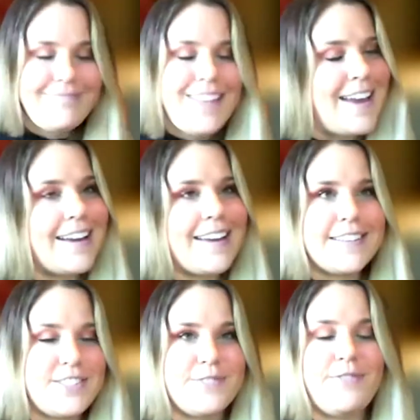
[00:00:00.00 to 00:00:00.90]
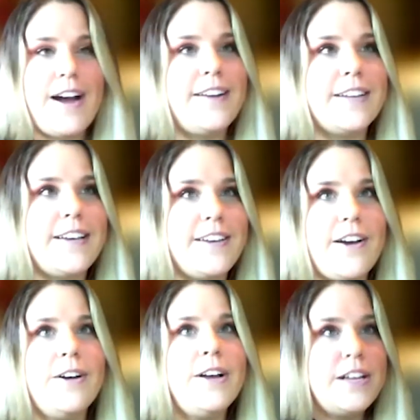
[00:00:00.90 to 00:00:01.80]
I guess just finally,
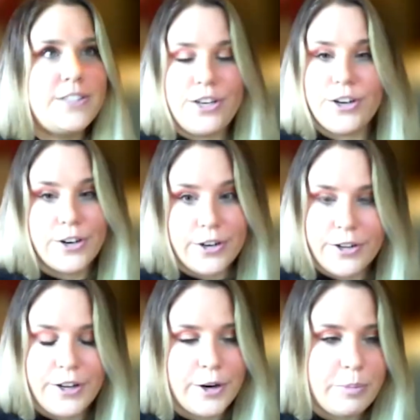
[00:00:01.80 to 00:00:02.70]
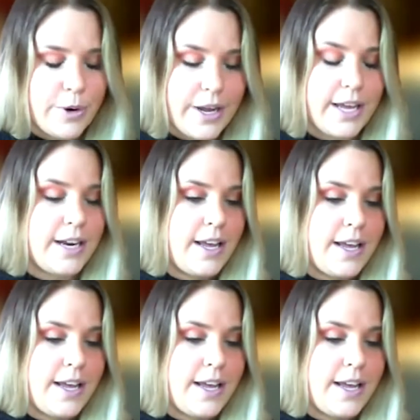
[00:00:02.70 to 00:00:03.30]
to your earlier point,